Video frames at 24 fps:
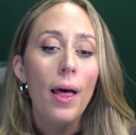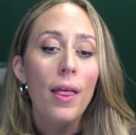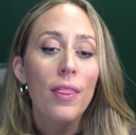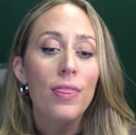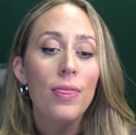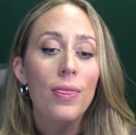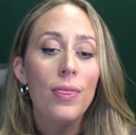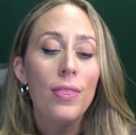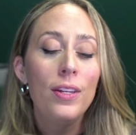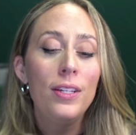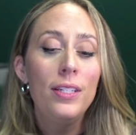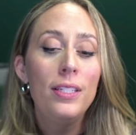
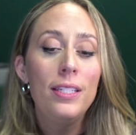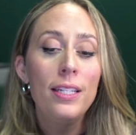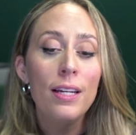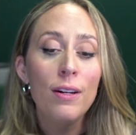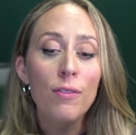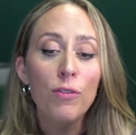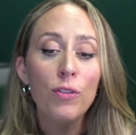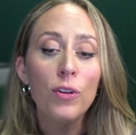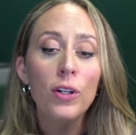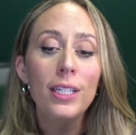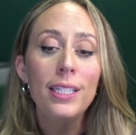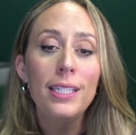The
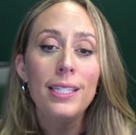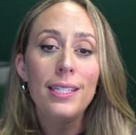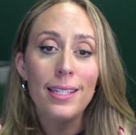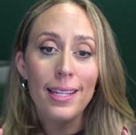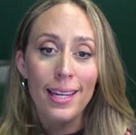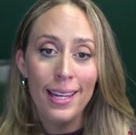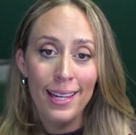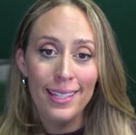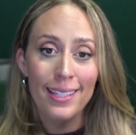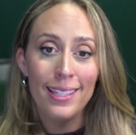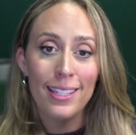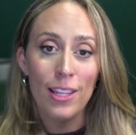difference
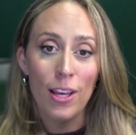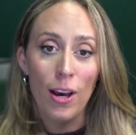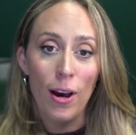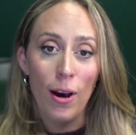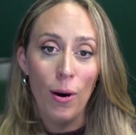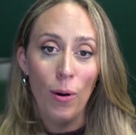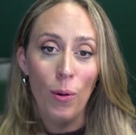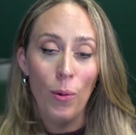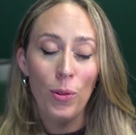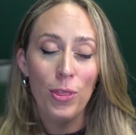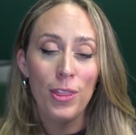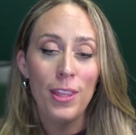is,
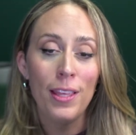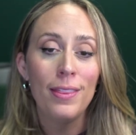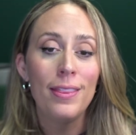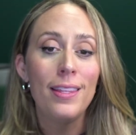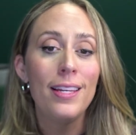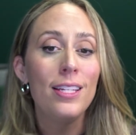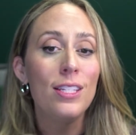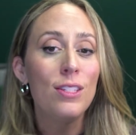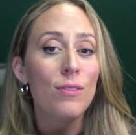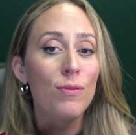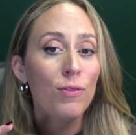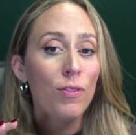though, that
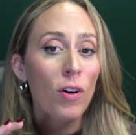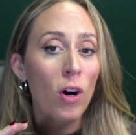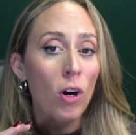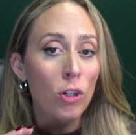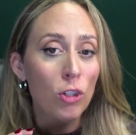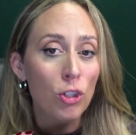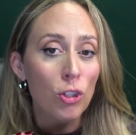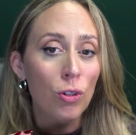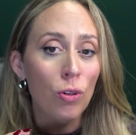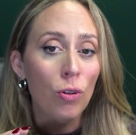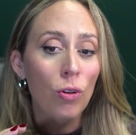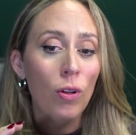these
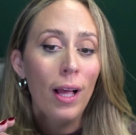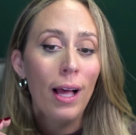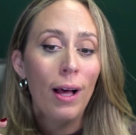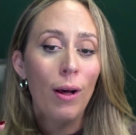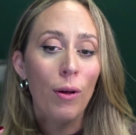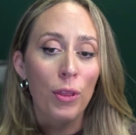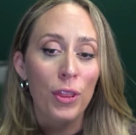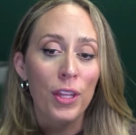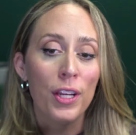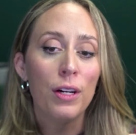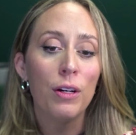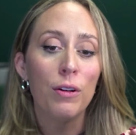functional,
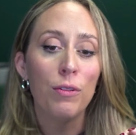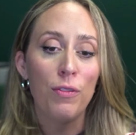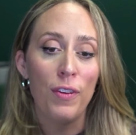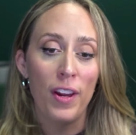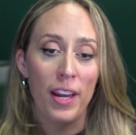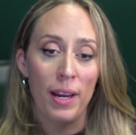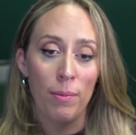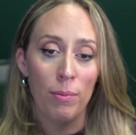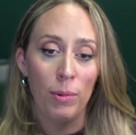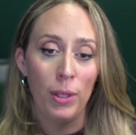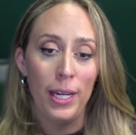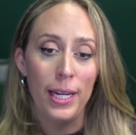healthier
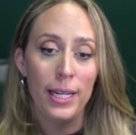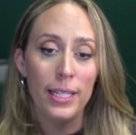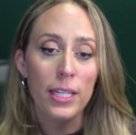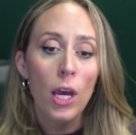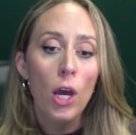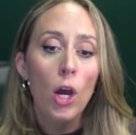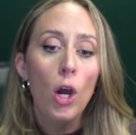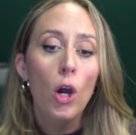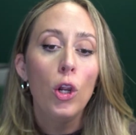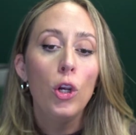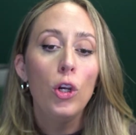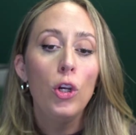families
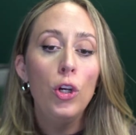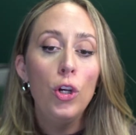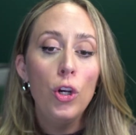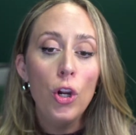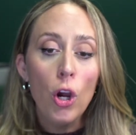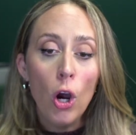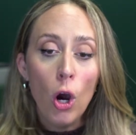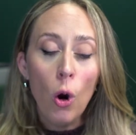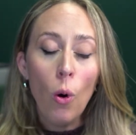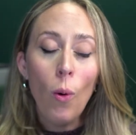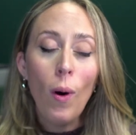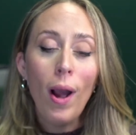
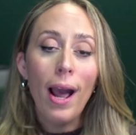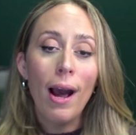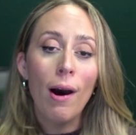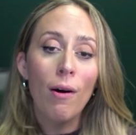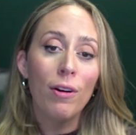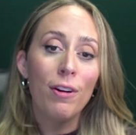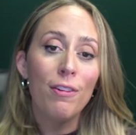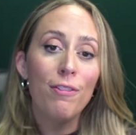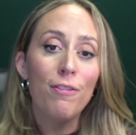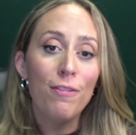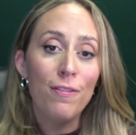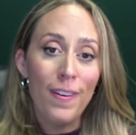know how
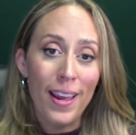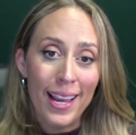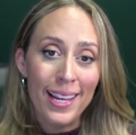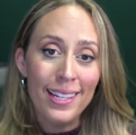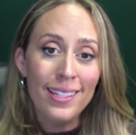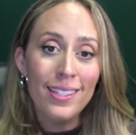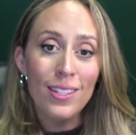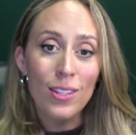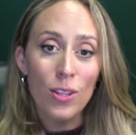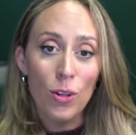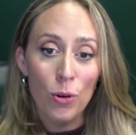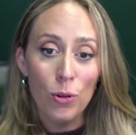to
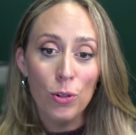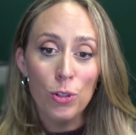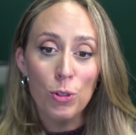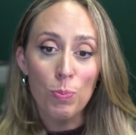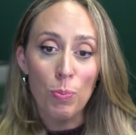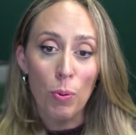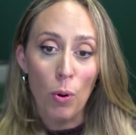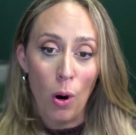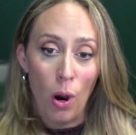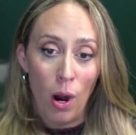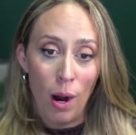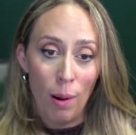face those
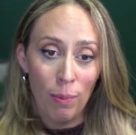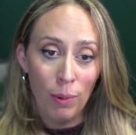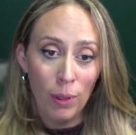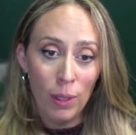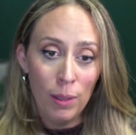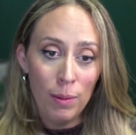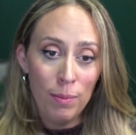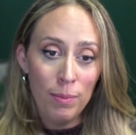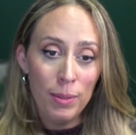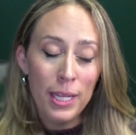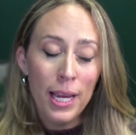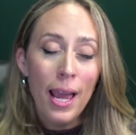
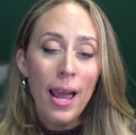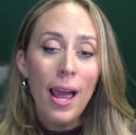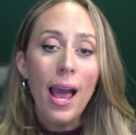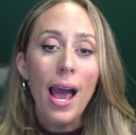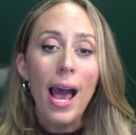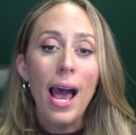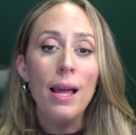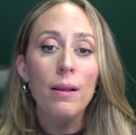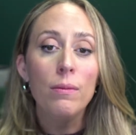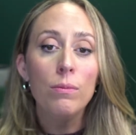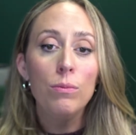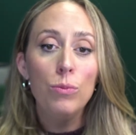problems
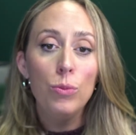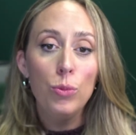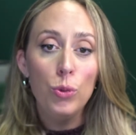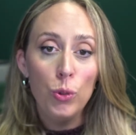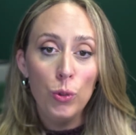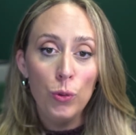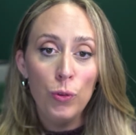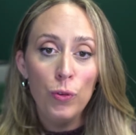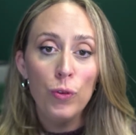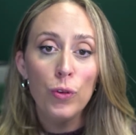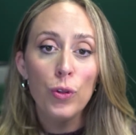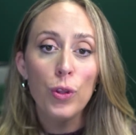and
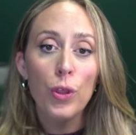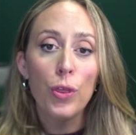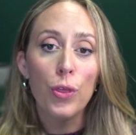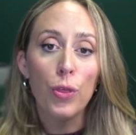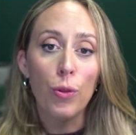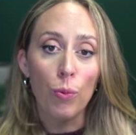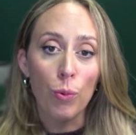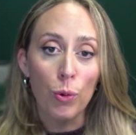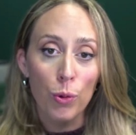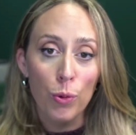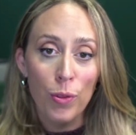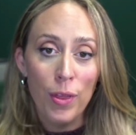move
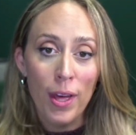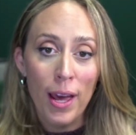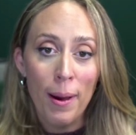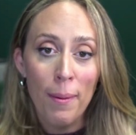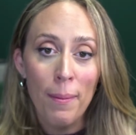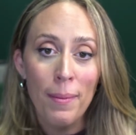through them